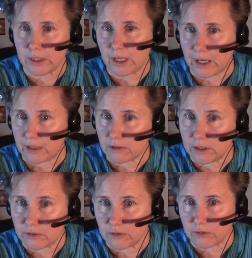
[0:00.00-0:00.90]

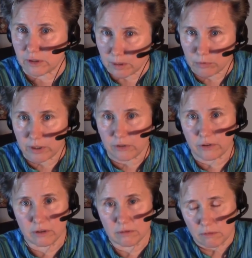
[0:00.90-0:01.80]
athletes and celebrities,
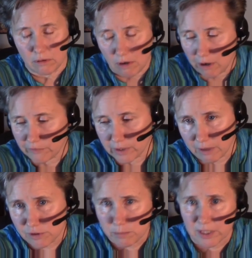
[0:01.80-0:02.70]
often
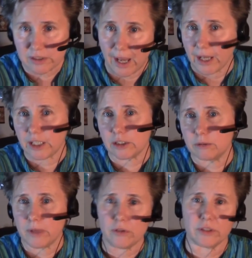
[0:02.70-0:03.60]
have spectacular
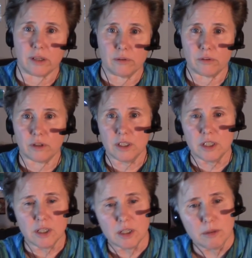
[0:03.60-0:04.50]
meltdowns
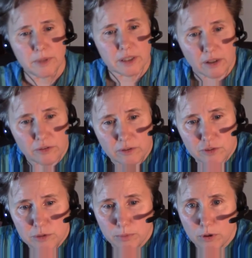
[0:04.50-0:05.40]
because they've
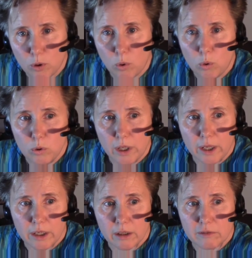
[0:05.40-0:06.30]
just put a whole
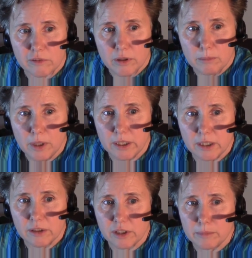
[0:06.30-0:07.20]
lot of money
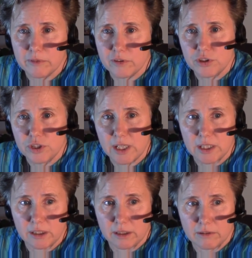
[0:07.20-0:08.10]
on top of a
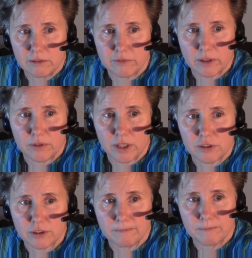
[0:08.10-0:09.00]
shaky
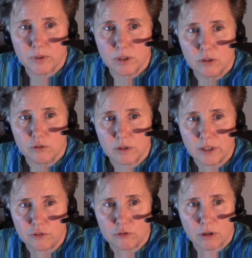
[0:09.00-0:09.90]
foundation. So
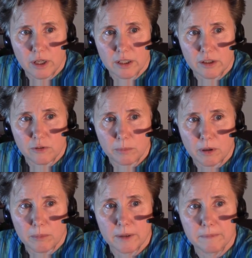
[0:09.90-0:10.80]
let's try an experiment.